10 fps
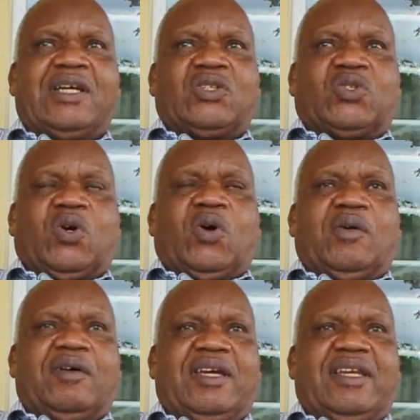
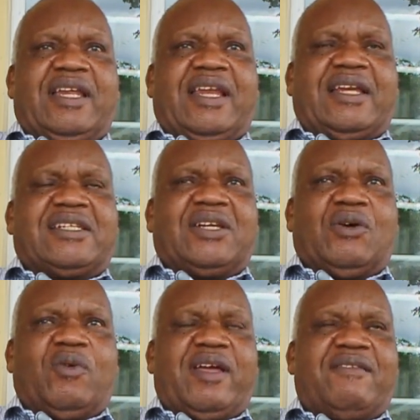So in a
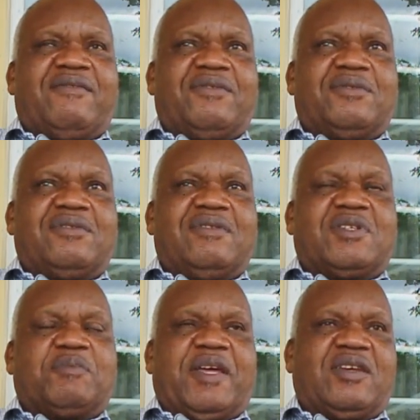nutshell, we have
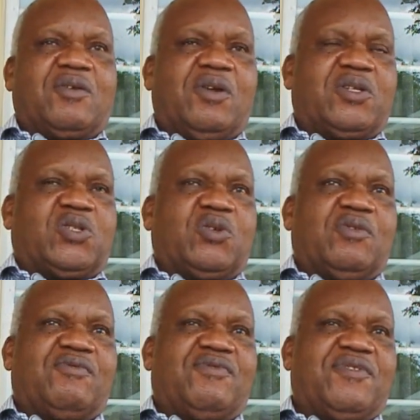spent close
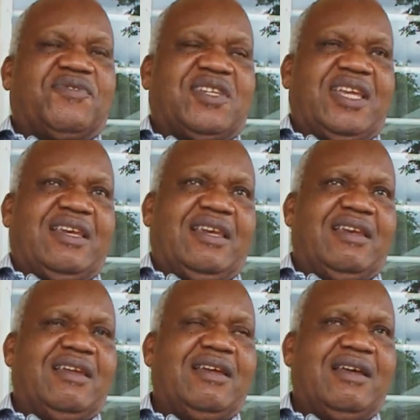to 15
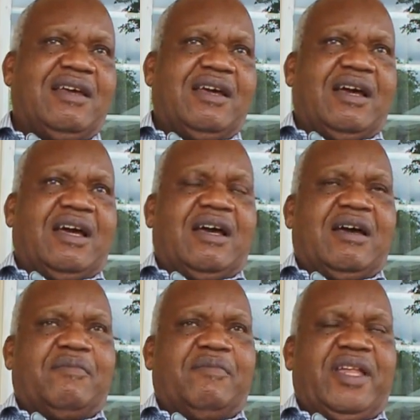
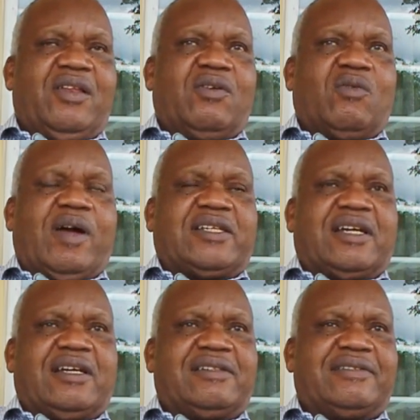million
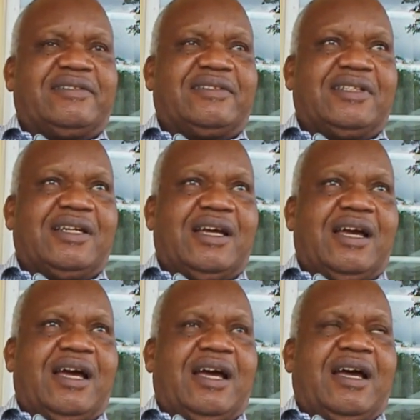kwacha
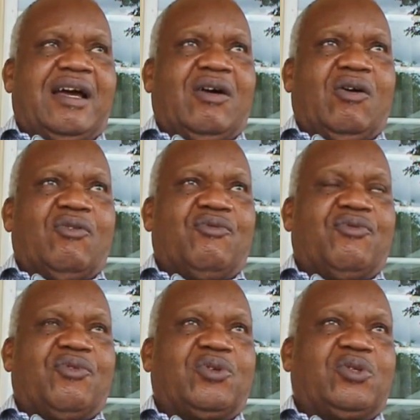of
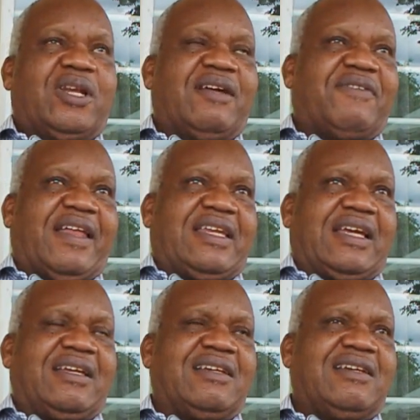donor funding